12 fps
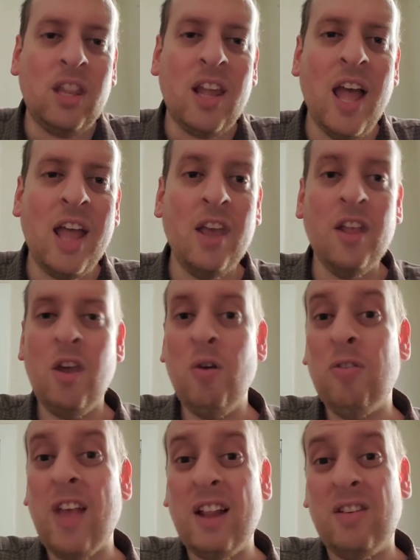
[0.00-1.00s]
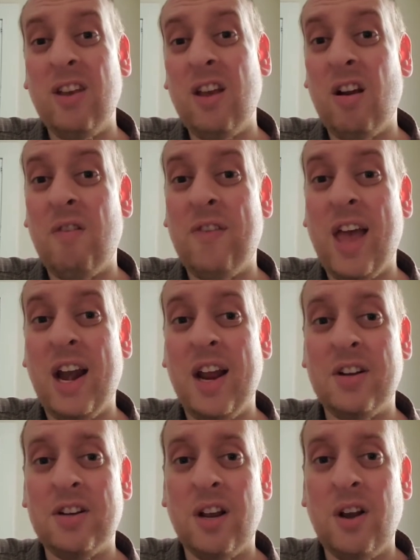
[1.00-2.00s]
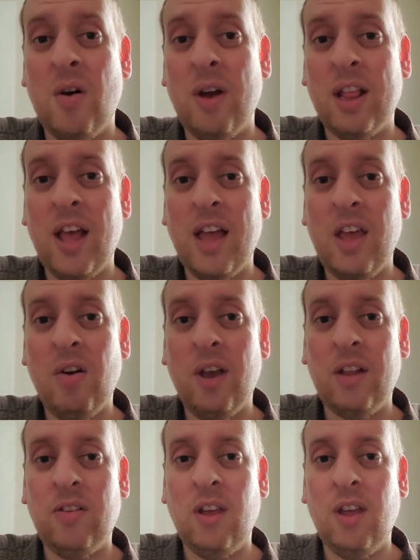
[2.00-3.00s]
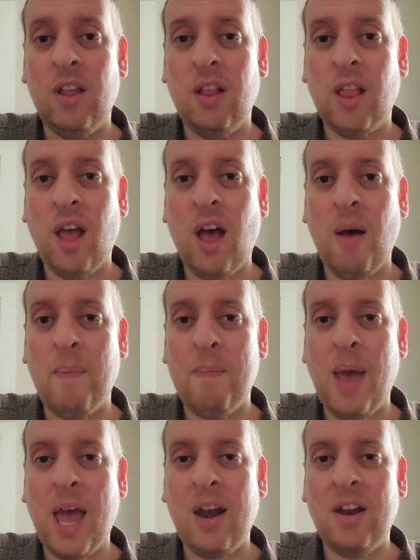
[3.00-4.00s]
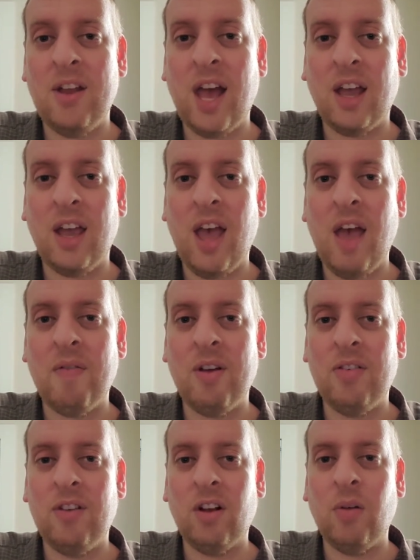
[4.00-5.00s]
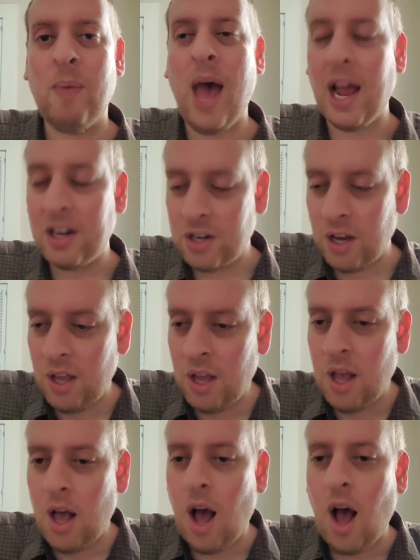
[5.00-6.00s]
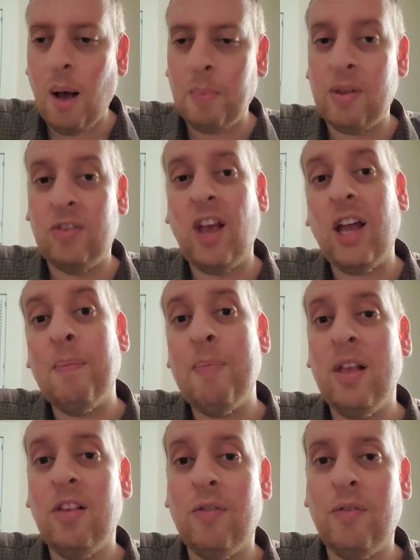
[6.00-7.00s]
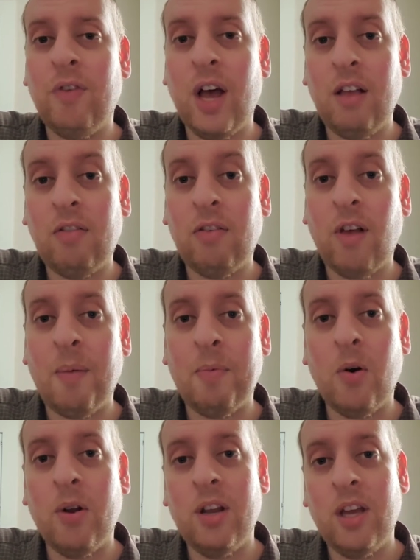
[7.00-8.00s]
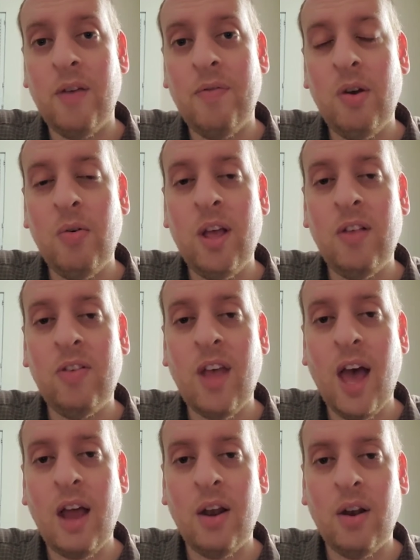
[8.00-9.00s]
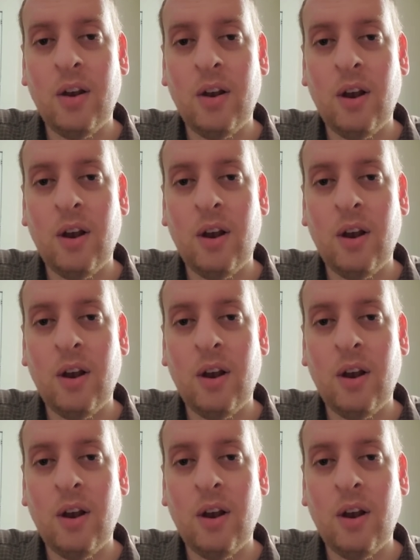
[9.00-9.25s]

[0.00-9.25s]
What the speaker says: Hey, use that to your advantage, knowing that you'll get to ban a deck every single match. The second piece of advice I'm going to give you is that